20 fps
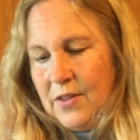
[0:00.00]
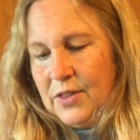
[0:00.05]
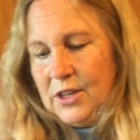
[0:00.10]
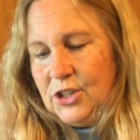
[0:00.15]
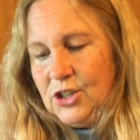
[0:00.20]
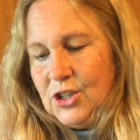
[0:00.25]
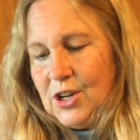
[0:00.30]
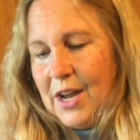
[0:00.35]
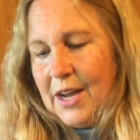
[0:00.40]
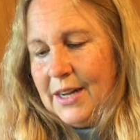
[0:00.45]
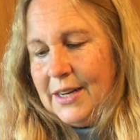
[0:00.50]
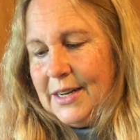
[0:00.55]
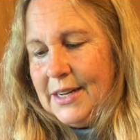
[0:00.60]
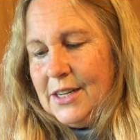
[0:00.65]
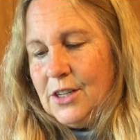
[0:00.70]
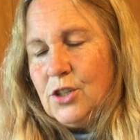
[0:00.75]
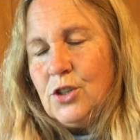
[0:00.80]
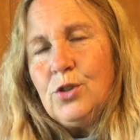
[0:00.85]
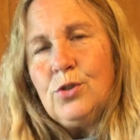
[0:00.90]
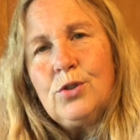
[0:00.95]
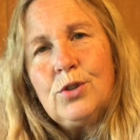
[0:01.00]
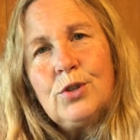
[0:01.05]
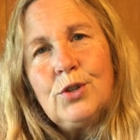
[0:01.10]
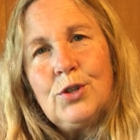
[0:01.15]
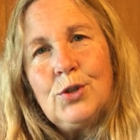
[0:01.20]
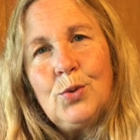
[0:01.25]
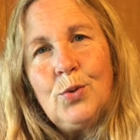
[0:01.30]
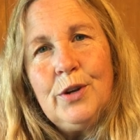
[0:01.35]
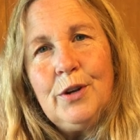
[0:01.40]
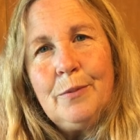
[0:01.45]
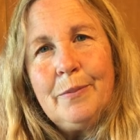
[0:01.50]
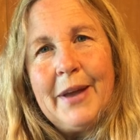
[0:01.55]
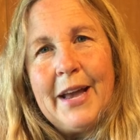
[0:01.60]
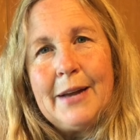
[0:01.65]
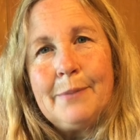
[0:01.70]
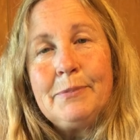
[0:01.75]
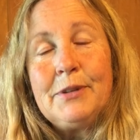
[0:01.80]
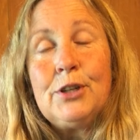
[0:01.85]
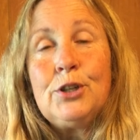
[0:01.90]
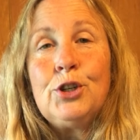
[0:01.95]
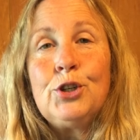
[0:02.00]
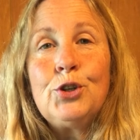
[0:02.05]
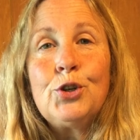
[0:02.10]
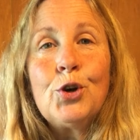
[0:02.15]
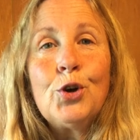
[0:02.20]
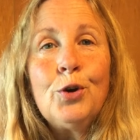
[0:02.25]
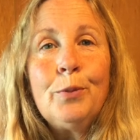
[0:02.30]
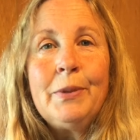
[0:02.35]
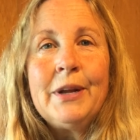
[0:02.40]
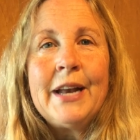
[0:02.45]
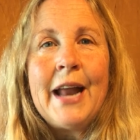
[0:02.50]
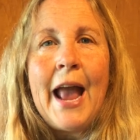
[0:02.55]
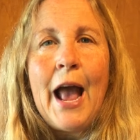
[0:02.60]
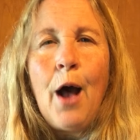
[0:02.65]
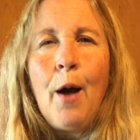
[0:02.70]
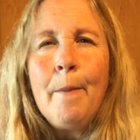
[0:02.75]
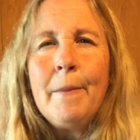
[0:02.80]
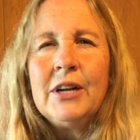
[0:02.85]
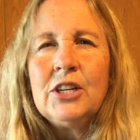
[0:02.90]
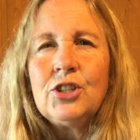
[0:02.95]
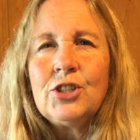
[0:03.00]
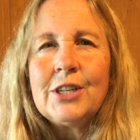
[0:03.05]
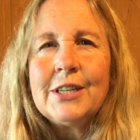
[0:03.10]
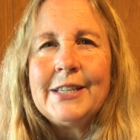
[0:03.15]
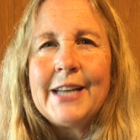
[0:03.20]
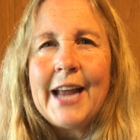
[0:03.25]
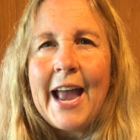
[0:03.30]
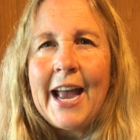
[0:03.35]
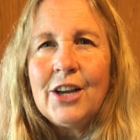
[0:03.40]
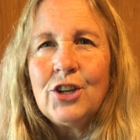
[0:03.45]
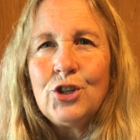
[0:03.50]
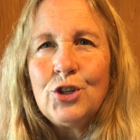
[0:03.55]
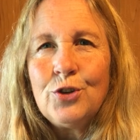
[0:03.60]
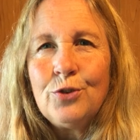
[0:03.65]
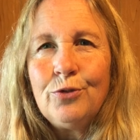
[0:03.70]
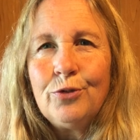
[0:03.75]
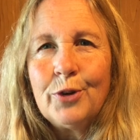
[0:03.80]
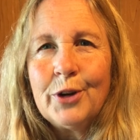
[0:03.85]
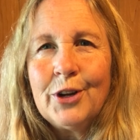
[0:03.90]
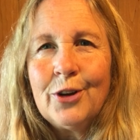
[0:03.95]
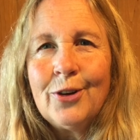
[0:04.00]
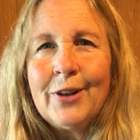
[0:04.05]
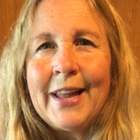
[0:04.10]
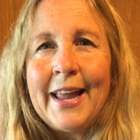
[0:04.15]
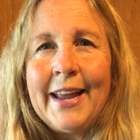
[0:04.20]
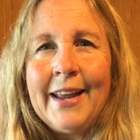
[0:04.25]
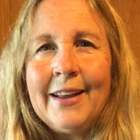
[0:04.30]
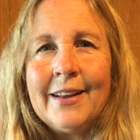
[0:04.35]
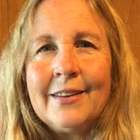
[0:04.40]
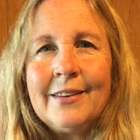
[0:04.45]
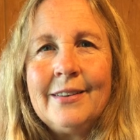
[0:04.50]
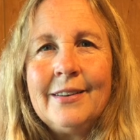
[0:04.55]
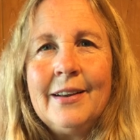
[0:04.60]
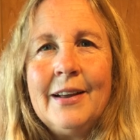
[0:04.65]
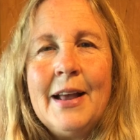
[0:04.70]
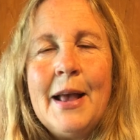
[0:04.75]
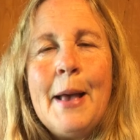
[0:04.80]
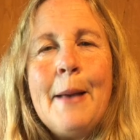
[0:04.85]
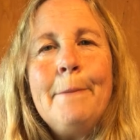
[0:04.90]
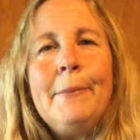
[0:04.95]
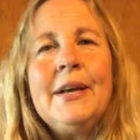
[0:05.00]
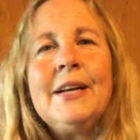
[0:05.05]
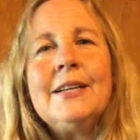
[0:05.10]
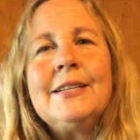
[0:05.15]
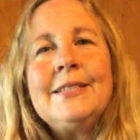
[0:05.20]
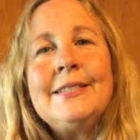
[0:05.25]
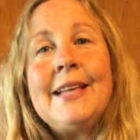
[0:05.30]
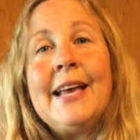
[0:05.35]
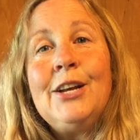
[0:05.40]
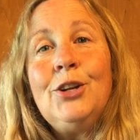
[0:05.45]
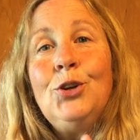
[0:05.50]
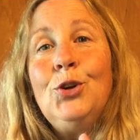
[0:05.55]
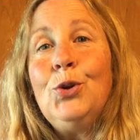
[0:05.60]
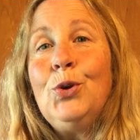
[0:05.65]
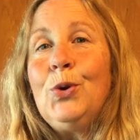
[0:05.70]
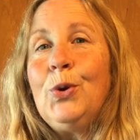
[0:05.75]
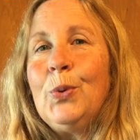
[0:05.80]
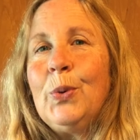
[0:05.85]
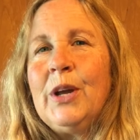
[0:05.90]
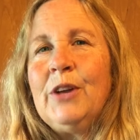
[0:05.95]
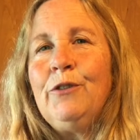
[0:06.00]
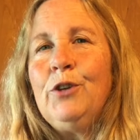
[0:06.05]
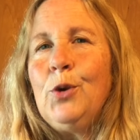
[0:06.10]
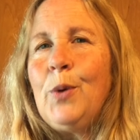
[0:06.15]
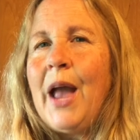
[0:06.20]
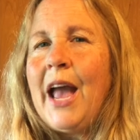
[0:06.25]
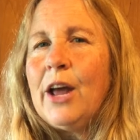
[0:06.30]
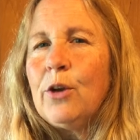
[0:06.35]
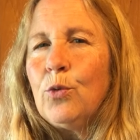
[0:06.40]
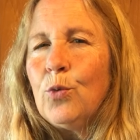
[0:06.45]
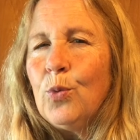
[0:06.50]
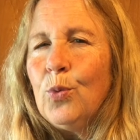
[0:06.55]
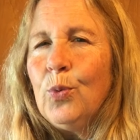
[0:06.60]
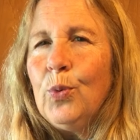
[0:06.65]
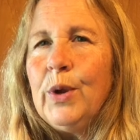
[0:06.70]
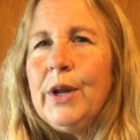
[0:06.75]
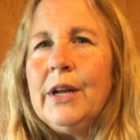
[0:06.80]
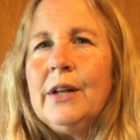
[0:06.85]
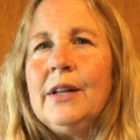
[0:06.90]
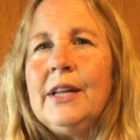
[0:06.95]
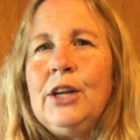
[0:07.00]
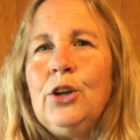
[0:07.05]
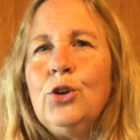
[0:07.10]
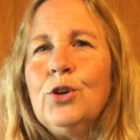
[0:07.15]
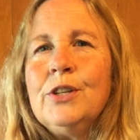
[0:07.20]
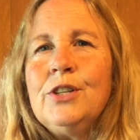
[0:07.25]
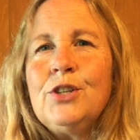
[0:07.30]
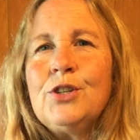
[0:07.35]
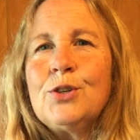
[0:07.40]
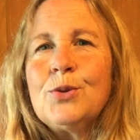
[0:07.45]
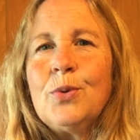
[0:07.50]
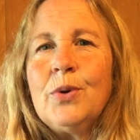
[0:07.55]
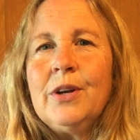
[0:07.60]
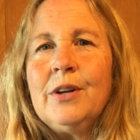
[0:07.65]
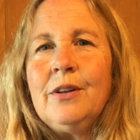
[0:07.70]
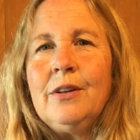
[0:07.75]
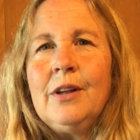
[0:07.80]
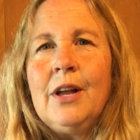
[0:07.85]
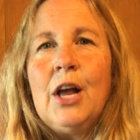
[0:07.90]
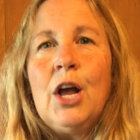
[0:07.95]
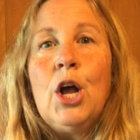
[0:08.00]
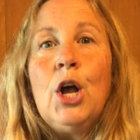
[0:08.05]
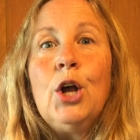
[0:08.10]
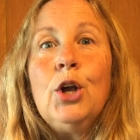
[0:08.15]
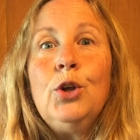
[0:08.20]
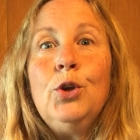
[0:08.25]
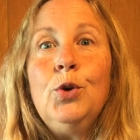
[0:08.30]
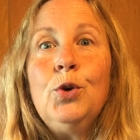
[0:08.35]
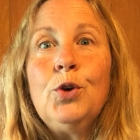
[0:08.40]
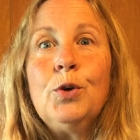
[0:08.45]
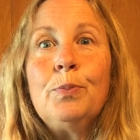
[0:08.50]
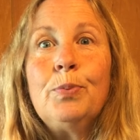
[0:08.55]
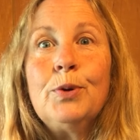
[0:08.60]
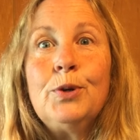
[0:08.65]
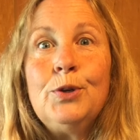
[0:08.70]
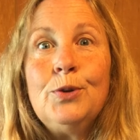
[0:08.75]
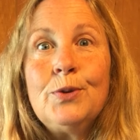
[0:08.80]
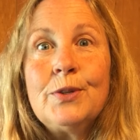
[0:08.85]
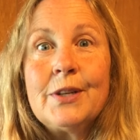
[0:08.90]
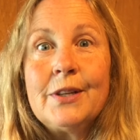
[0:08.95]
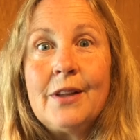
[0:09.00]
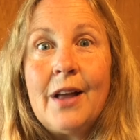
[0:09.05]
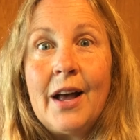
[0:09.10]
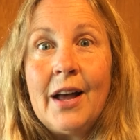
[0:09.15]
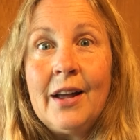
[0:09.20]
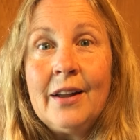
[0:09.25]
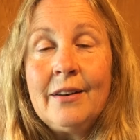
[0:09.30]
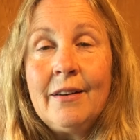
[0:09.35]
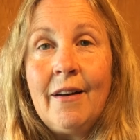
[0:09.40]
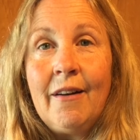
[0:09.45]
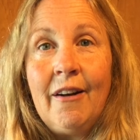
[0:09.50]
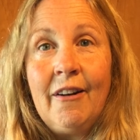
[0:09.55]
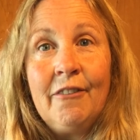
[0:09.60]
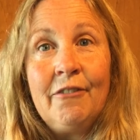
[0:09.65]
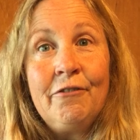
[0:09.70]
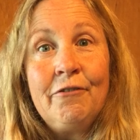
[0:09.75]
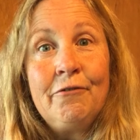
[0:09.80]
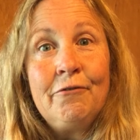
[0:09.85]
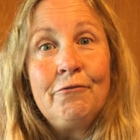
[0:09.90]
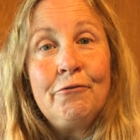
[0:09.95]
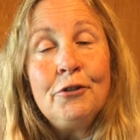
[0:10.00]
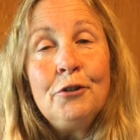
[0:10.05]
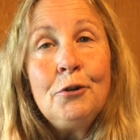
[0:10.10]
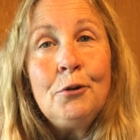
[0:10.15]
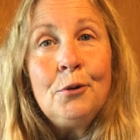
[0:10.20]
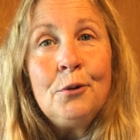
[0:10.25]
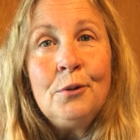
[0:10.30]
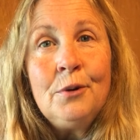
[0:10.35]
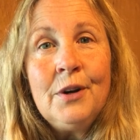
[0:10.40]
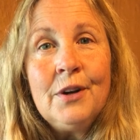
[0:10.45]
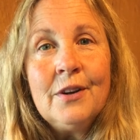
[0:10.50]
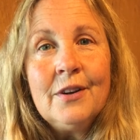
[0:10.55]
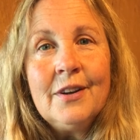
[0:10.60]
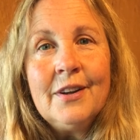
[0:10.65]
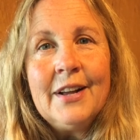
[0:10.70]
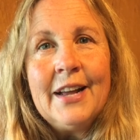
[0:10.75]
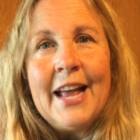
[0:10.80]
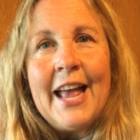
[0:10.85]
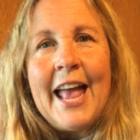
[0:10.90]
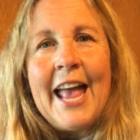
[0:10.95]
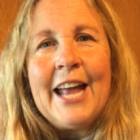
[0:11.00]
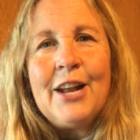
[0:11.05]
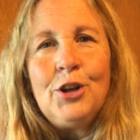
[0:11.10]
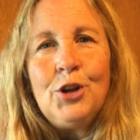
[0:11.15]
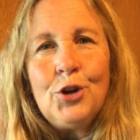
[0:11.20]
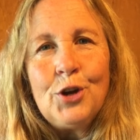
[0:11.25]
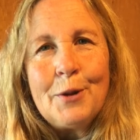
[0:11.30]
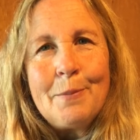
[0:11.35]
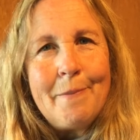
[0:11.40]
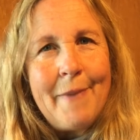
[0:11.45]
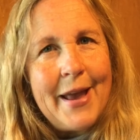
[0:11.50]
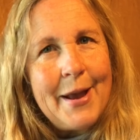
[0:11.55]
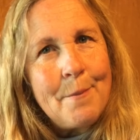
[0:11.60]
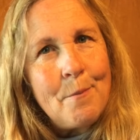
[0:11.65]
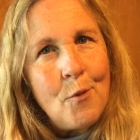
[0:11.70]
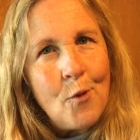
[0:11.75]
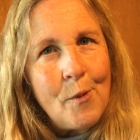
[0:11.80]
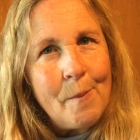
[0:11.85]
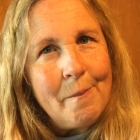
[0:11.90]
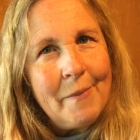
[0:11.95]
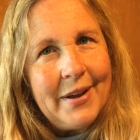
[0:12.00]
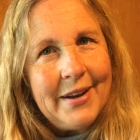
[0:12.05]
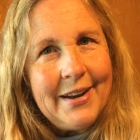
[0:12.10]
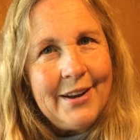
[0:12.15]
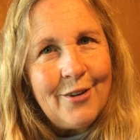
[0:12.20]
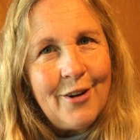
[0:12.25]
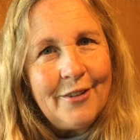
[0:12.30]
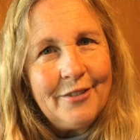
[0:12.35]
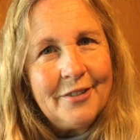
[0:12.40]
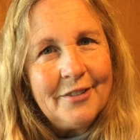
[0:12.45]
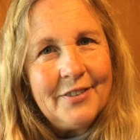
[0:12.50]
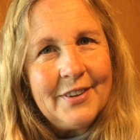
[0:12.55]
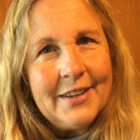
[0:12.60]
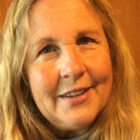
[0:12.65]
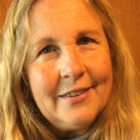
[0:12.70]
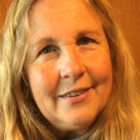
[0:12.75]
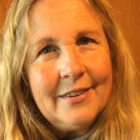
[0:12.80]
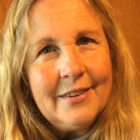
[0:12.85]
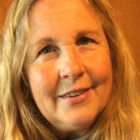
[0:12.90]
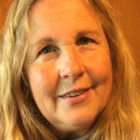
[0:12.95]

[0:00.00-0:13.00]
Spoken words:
the Chinese used a soil map to determine how much to tax you for your land, because they knew if you had really good soil, you could produce a lot of food and you could make more money off of it.